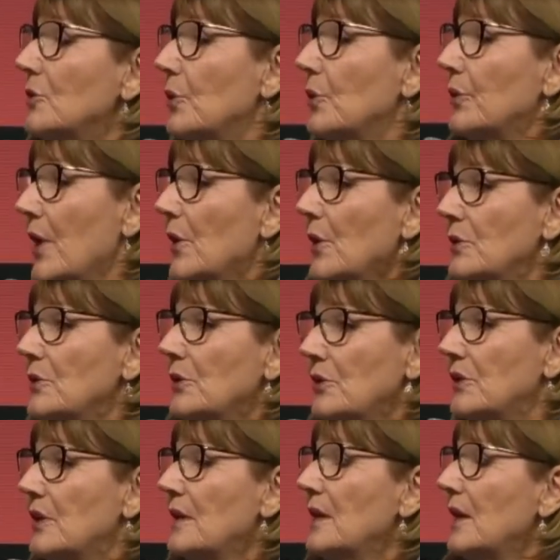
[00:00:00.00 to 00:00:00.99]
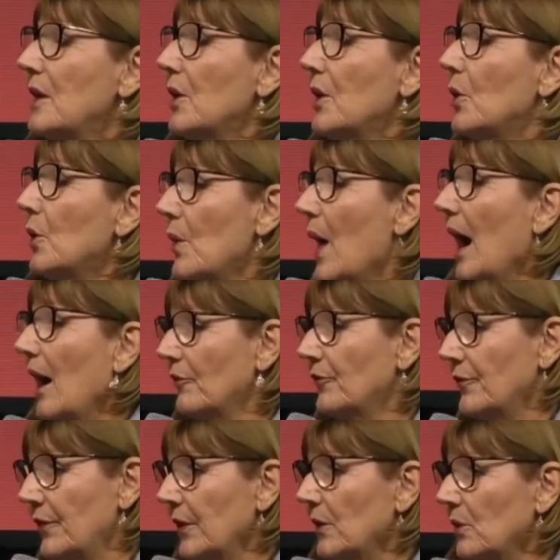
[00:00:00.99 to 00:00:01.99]
to those who are
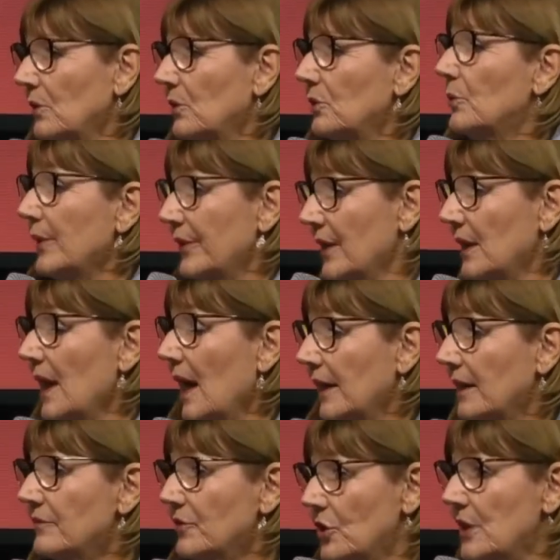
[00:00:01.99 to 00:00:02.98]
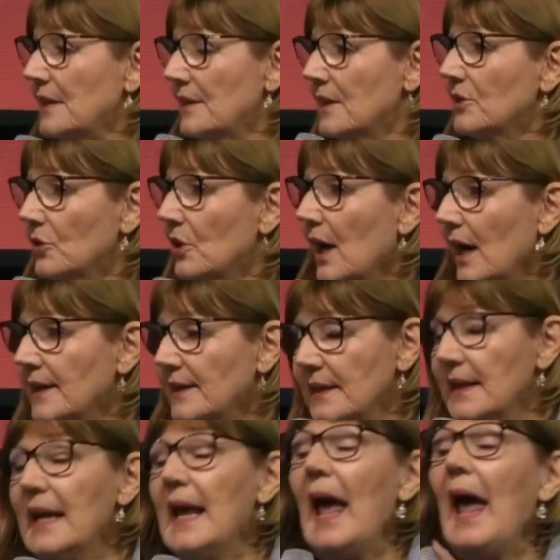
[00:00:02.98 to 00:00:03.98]
filled with the light of Jesus
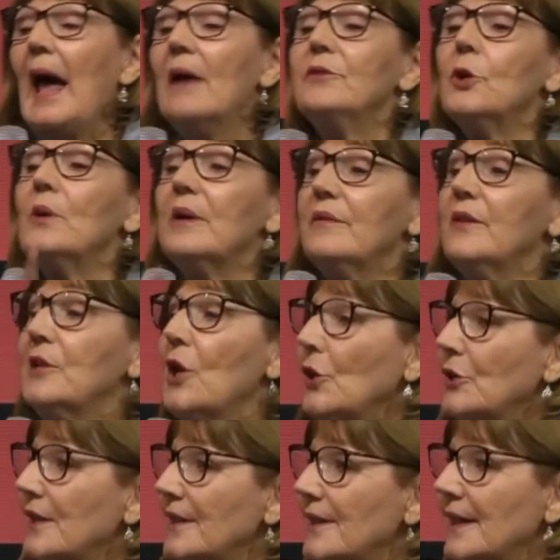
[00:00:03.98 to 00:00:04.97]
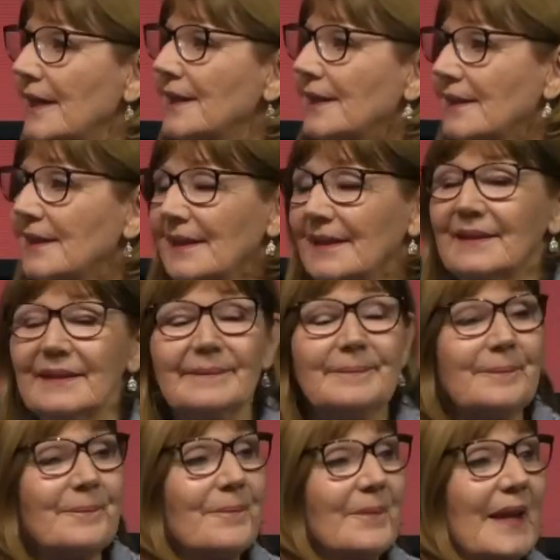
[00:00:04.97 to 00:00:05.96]
Christ. Have you ever noticed this?
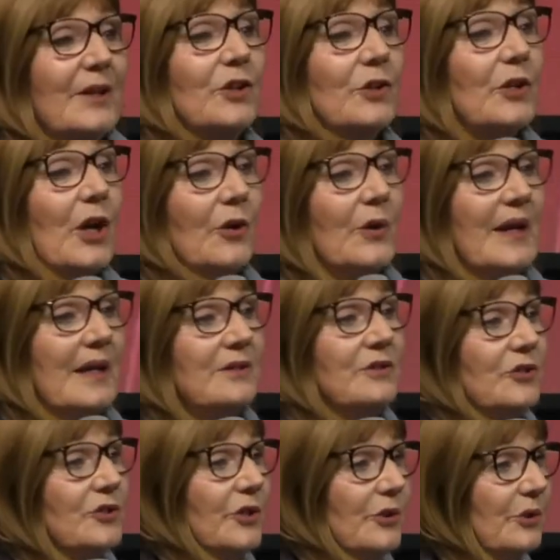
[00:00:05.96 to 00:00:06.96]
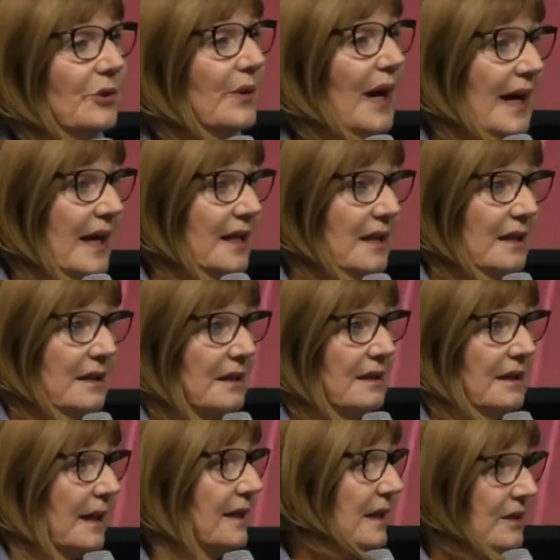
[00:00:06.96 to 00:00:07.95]
you go into a,
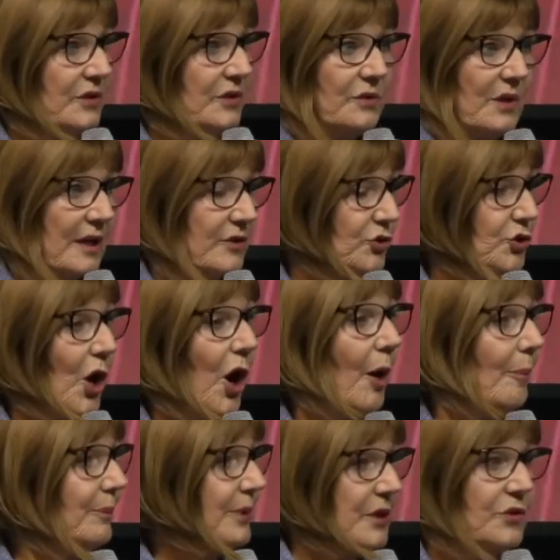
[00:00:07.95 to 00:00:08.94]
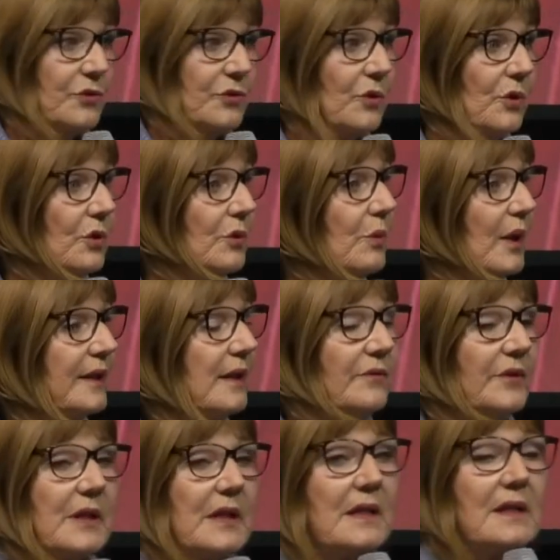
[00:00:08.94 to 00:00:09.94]
a, a, shop, a store,
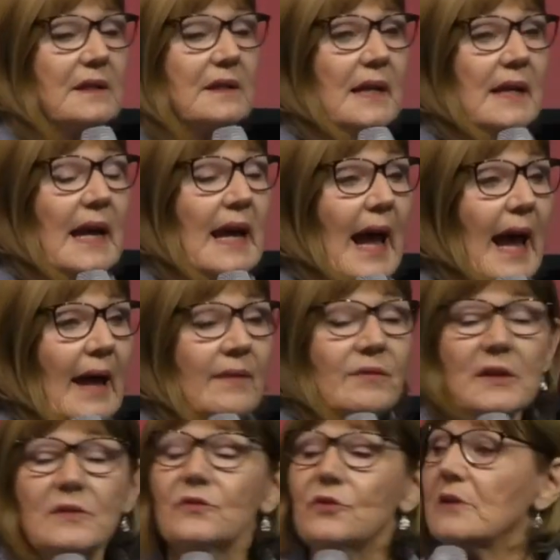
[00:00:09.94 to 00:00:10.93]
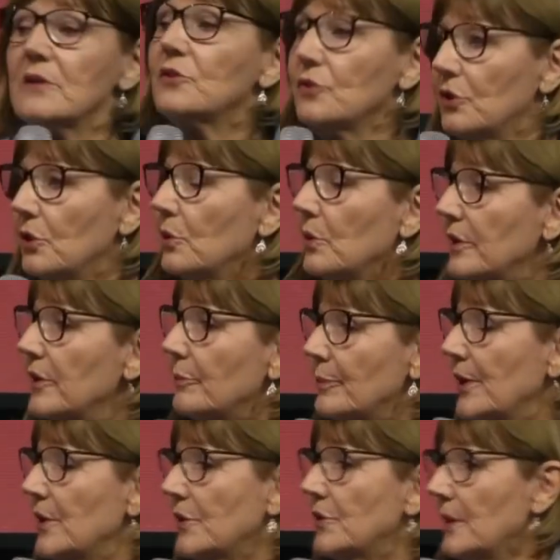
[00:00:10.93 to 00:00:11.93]
whatever it is, and there's just you and the
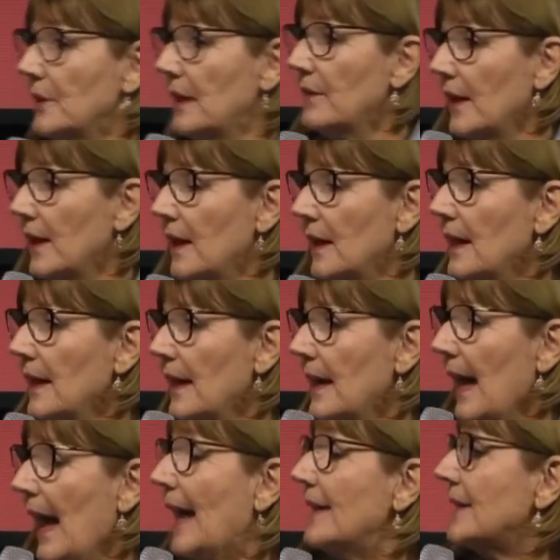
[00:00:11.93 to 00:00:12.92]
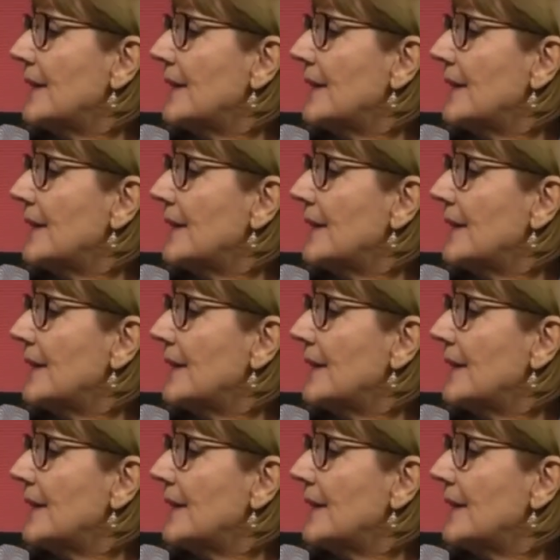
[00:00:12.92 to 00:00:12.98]
person in there. And